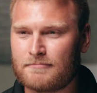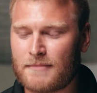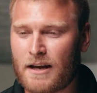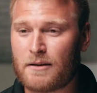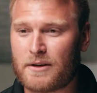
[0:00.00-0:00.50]

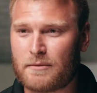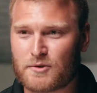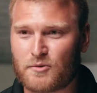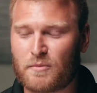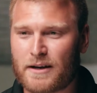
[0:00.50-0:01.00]
My name is
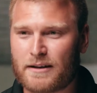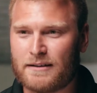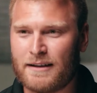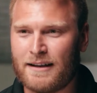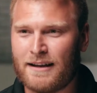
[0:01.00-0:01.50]
Luke Puckett.
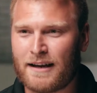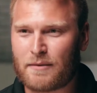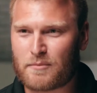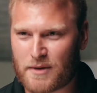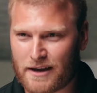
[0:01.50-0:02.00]

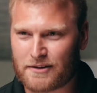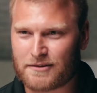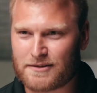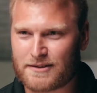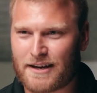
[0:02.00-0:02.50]
I'm a mechanical
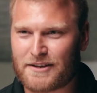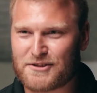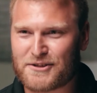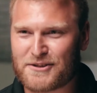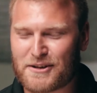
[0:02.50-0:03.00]
design
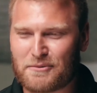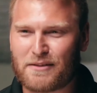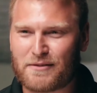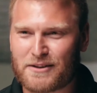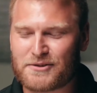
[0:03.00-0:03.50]
engineer here at
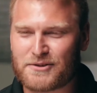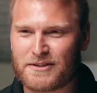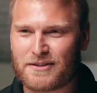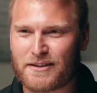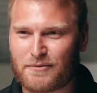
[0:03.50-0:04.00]
Raven
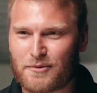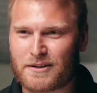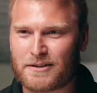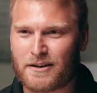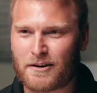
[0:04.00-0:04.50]
Industries. I've
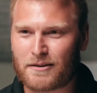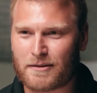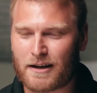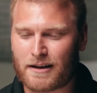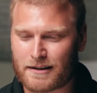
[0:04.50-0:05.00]
worked in our
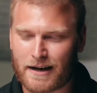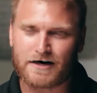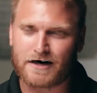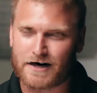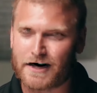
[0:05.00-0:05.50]

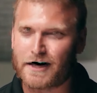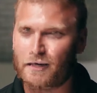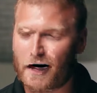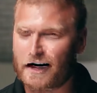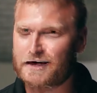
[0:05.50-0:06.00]
guidance and steering
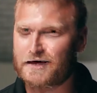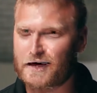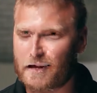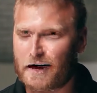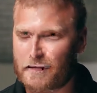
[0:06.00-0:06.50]
products
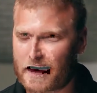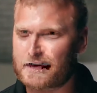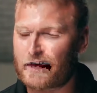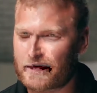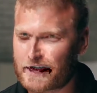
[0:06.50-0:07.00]
for about the
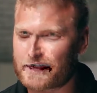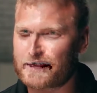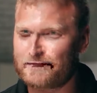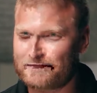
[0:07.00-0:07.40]
past 7 years.